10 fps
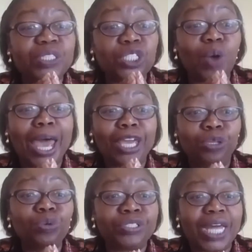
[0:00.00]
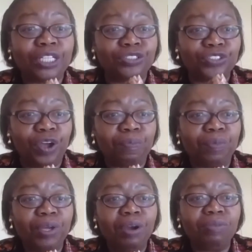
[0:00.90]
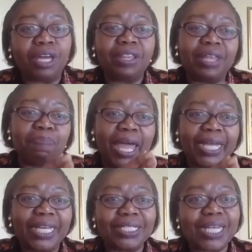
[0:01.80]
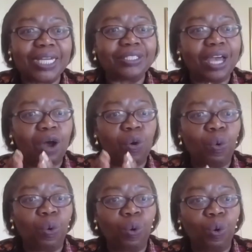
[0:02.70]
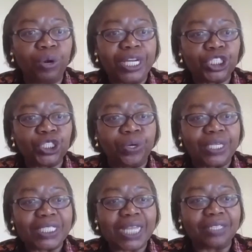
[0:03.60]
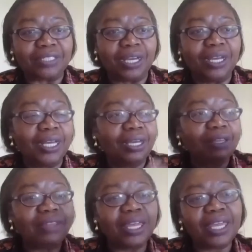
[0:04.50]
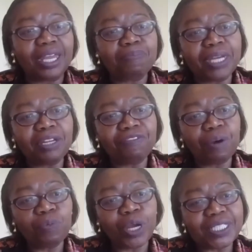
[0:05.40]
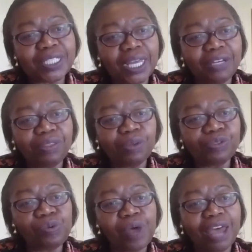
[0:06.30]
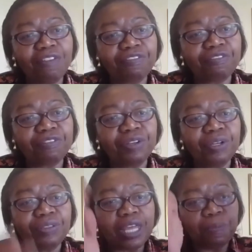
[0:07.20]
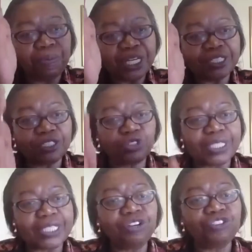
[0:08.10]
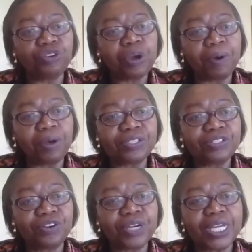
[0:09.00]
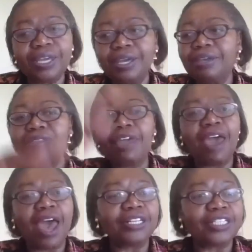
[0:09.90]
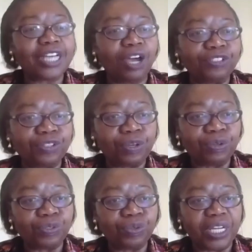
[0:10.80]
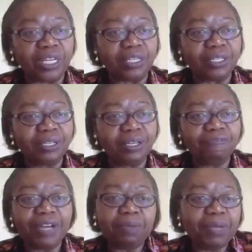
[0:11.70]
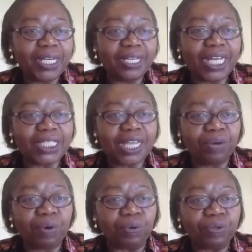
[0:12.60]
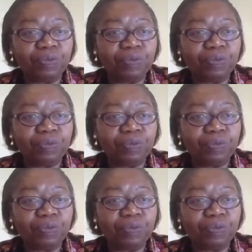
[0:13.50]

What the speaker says: which is why I use that term rather than banking sector or insurance sector. They get money from one side, those who have, they bring it into a central repository, they hand it out to those who need. Fundamentally, that's their role.